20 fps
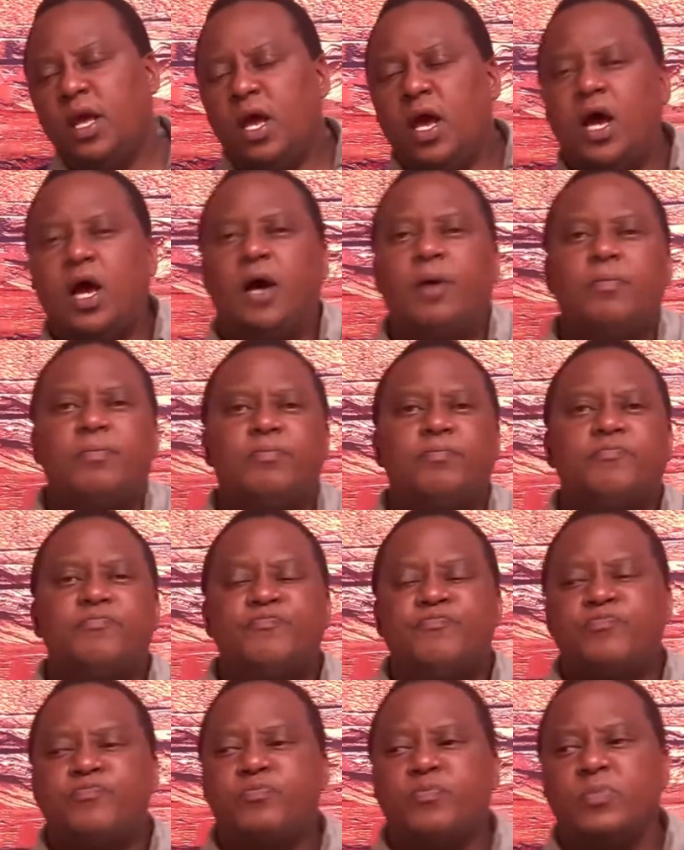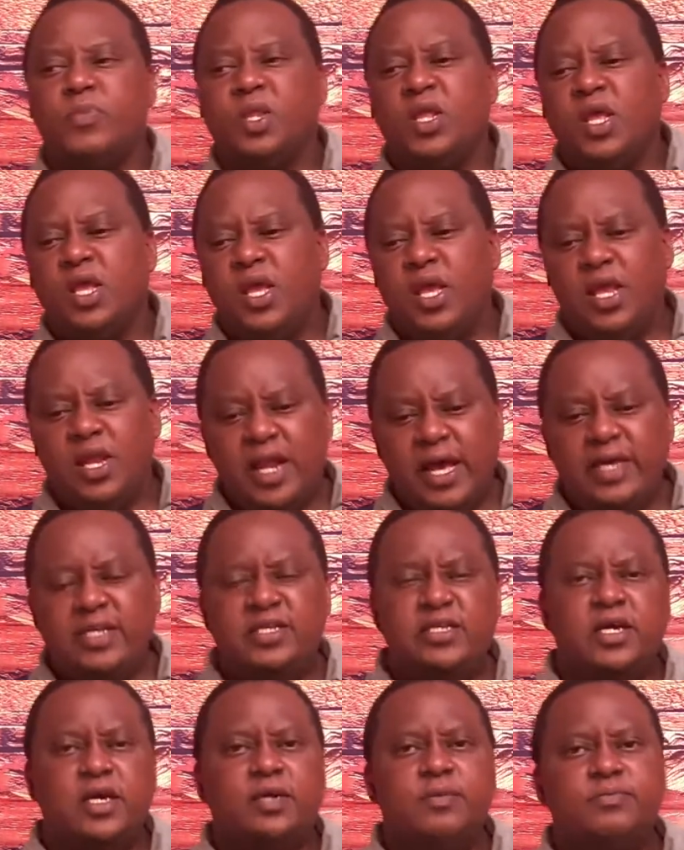Um,
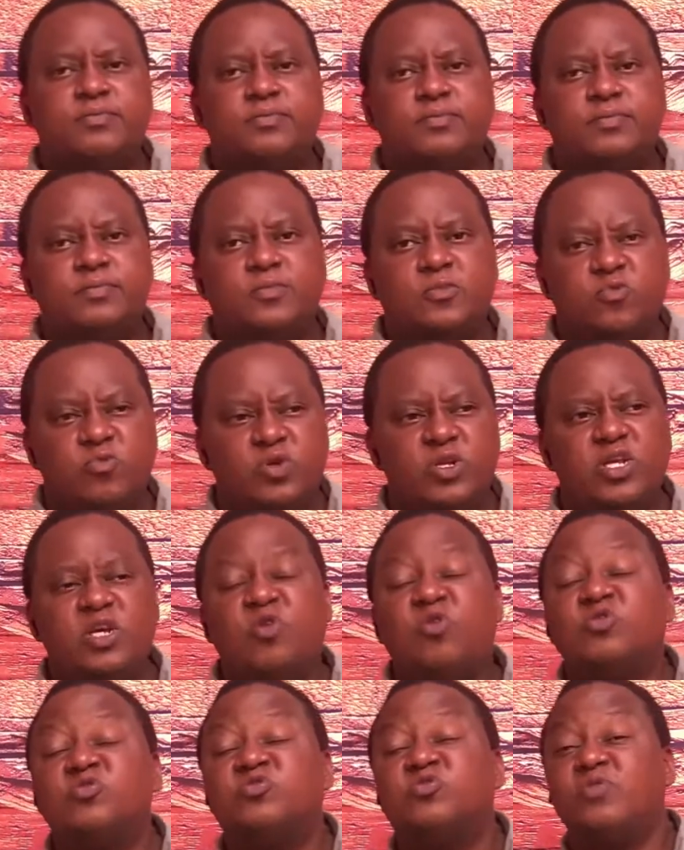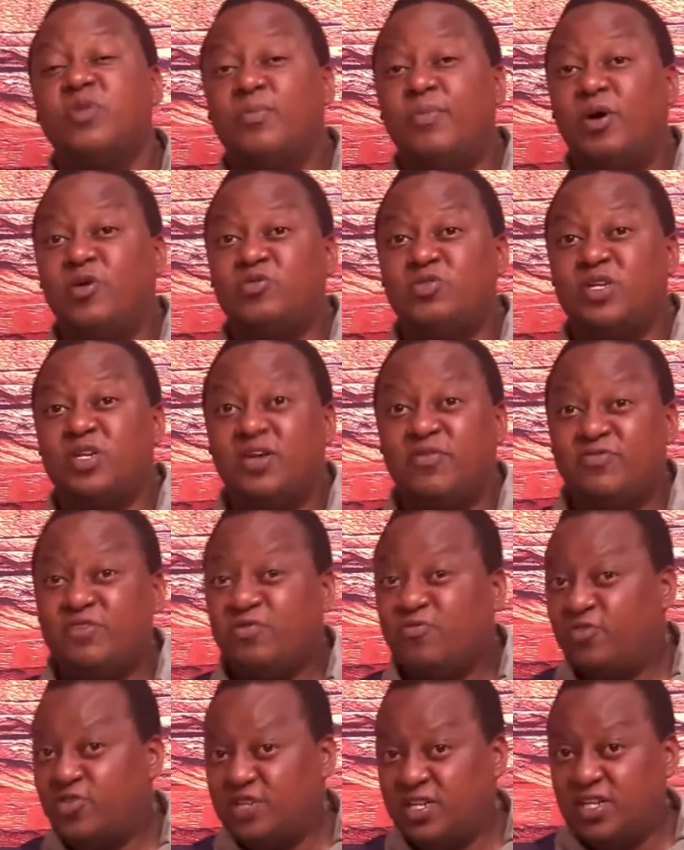Elijah, when he goes to the mountain after
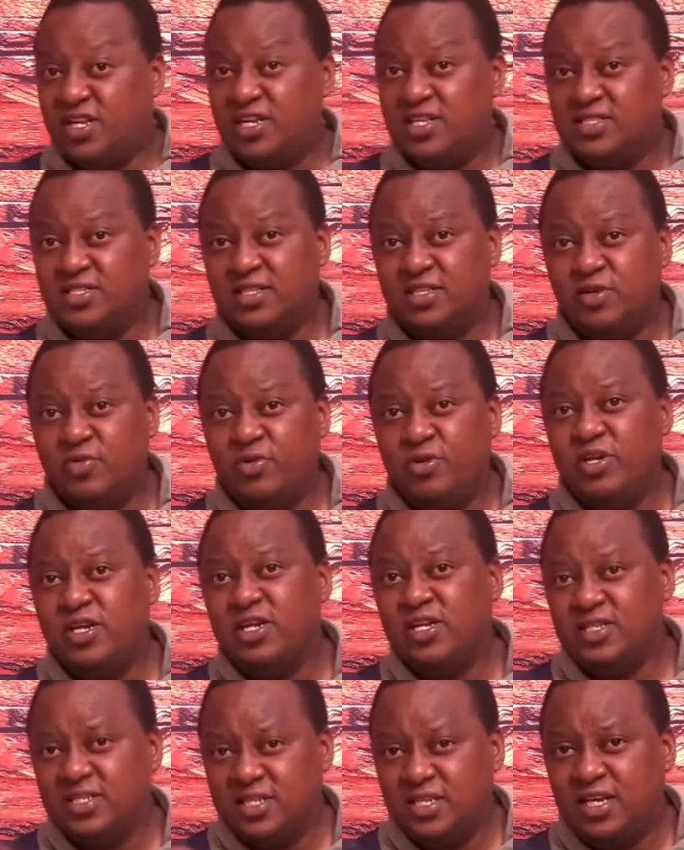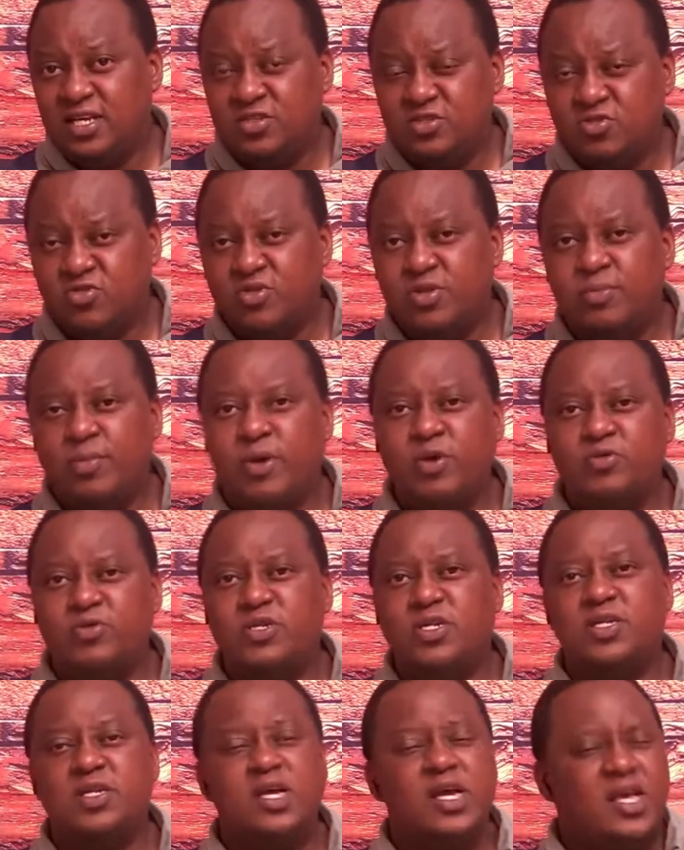40 days in the wilderness, he gets to the
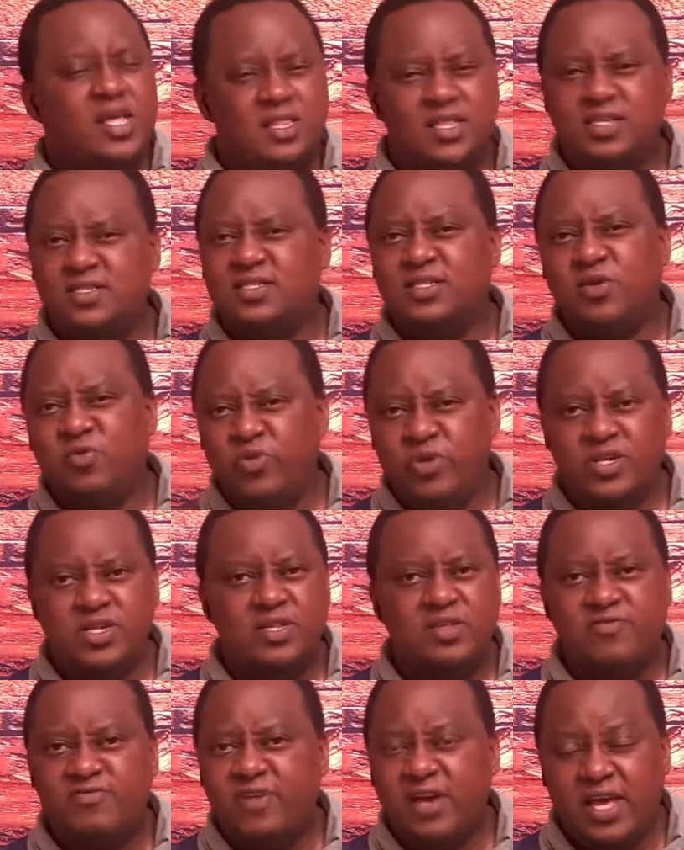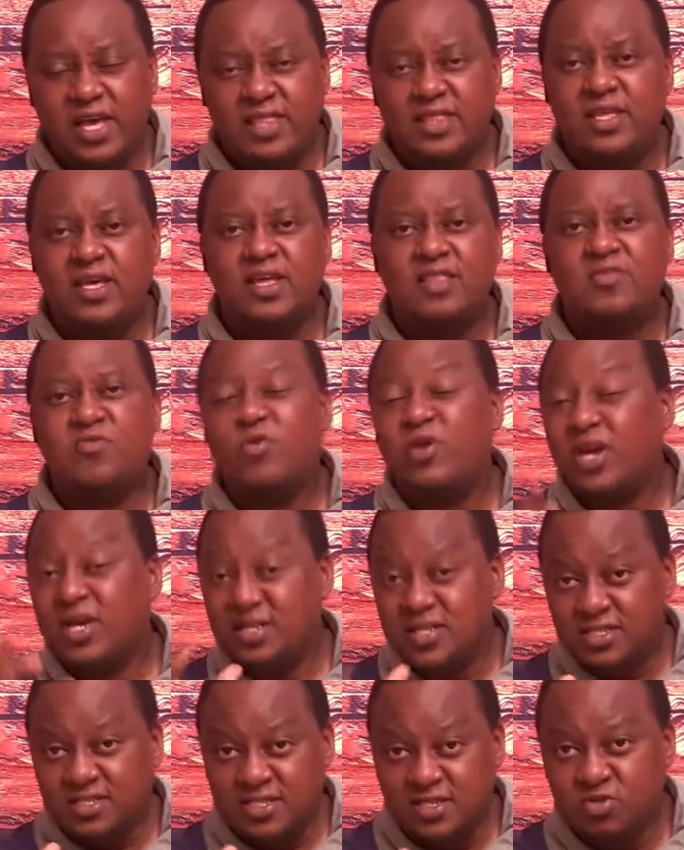mountain. There's the wind, the fire, and the earthquake,
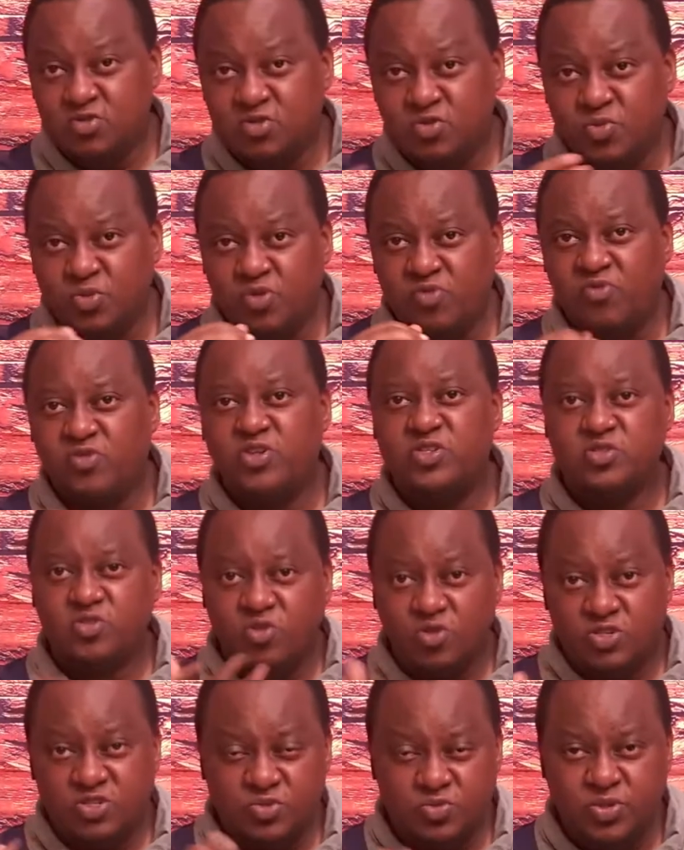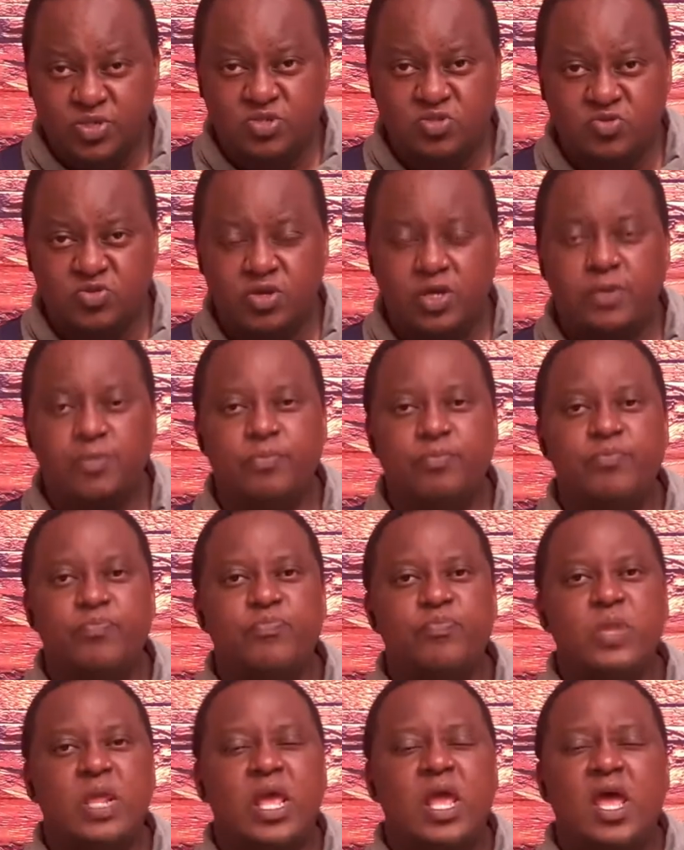and the still small voice. God speaks to him.
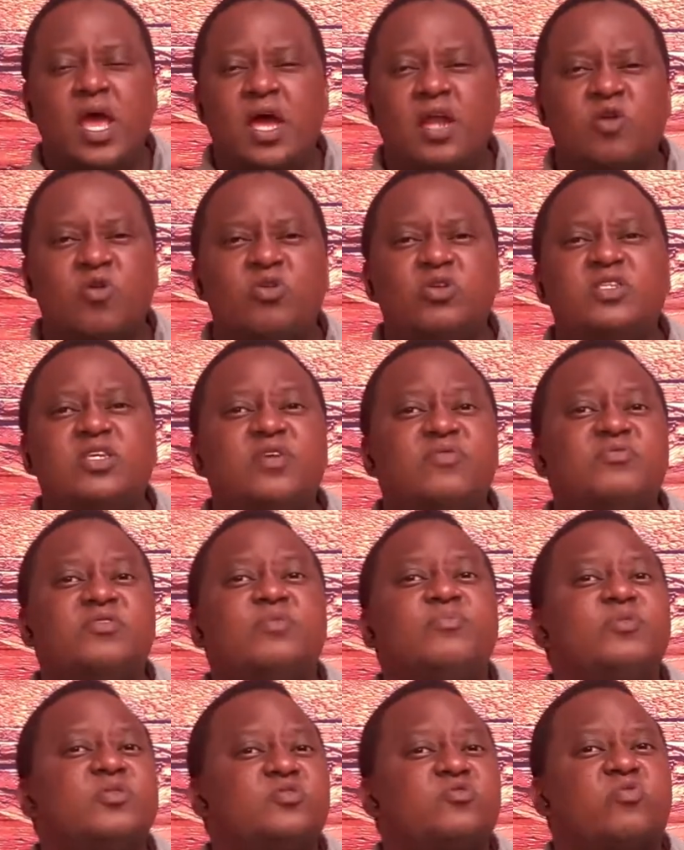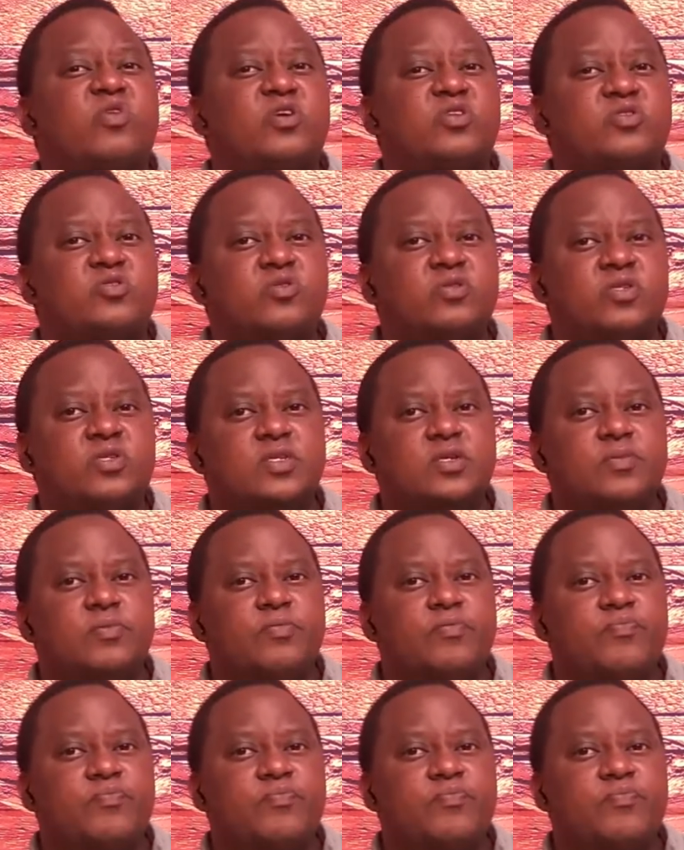And God gives him instructions.